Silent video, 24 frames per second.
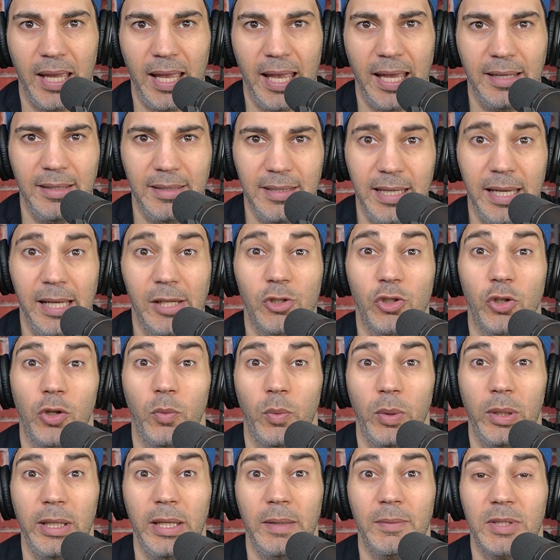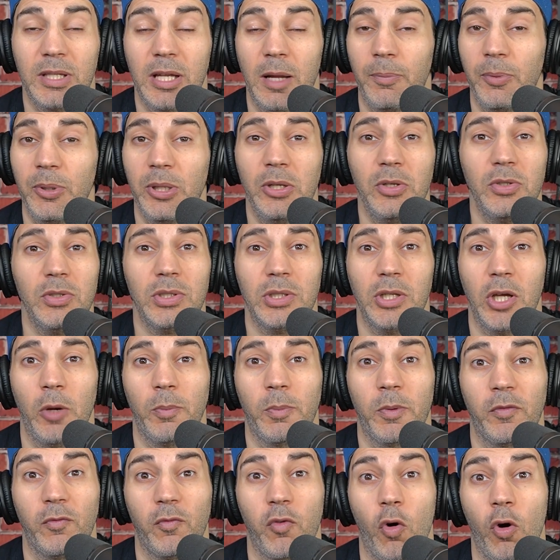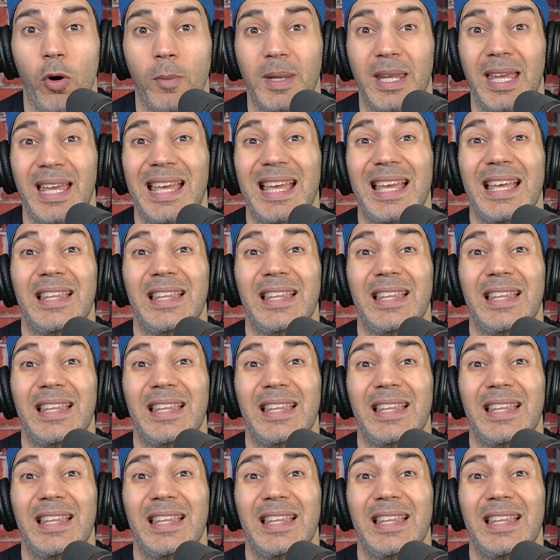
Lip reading: and D'Angelo Williams a couple years ago performed